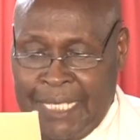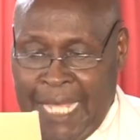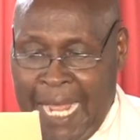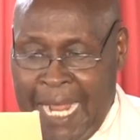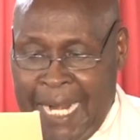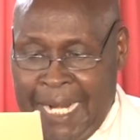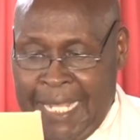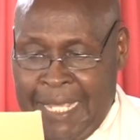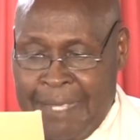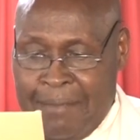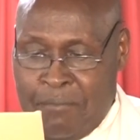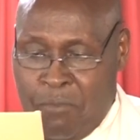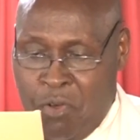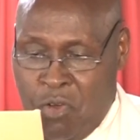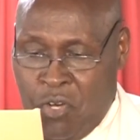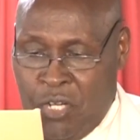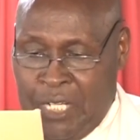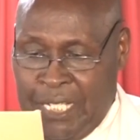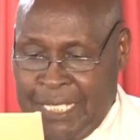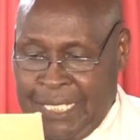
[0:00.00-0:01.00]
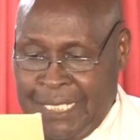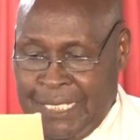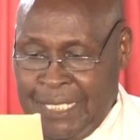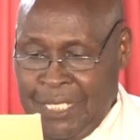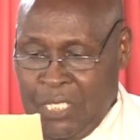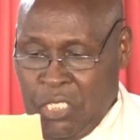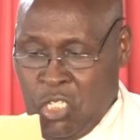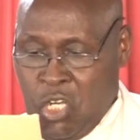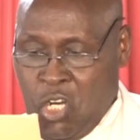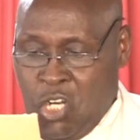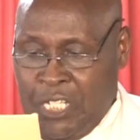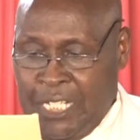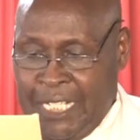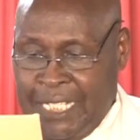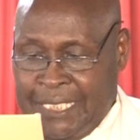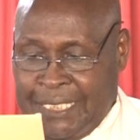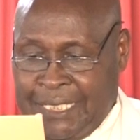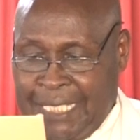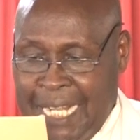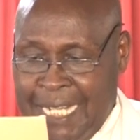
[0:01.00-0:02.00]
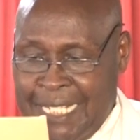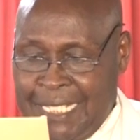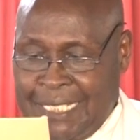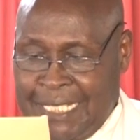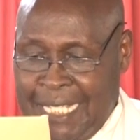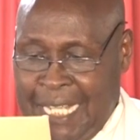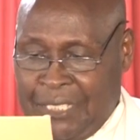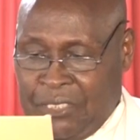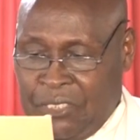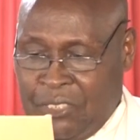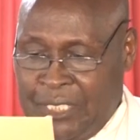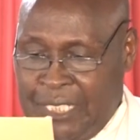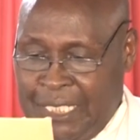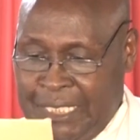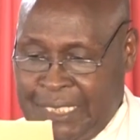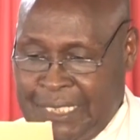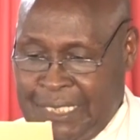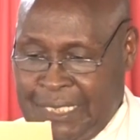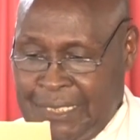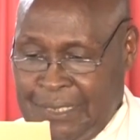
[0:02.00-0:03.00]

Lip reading: early morning, rolled it and sat on it.